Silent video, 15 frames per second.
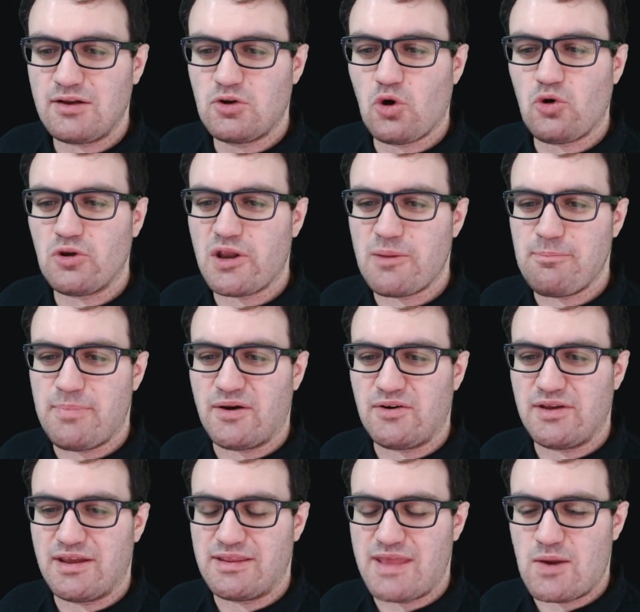golden
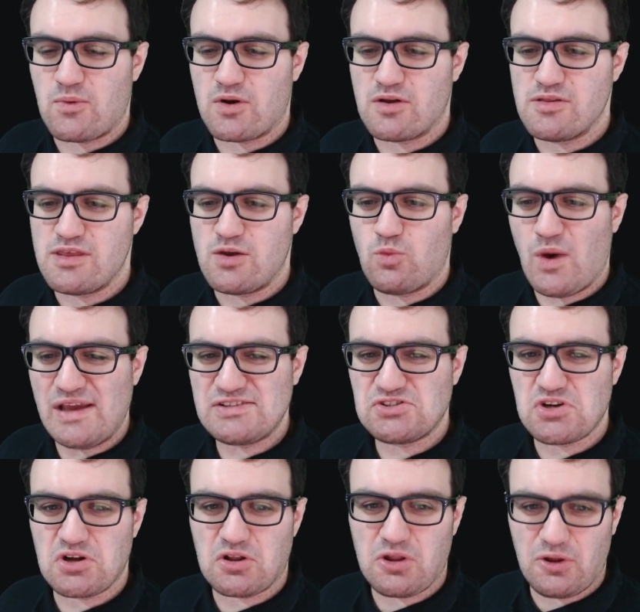billion. They were the
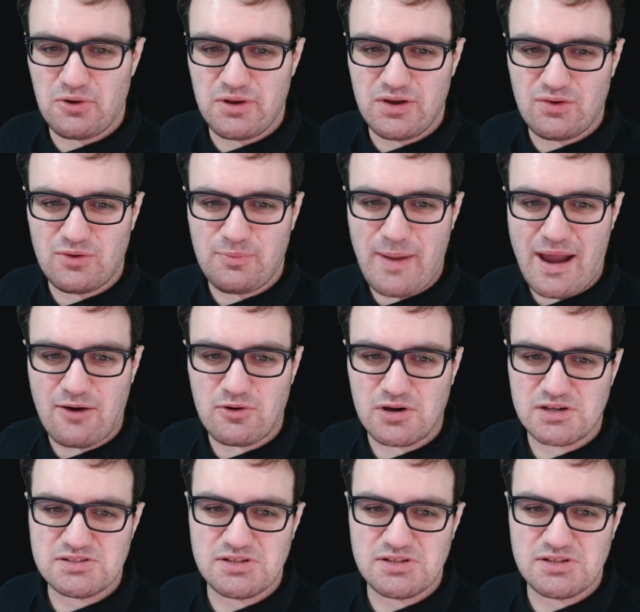Western colonial power.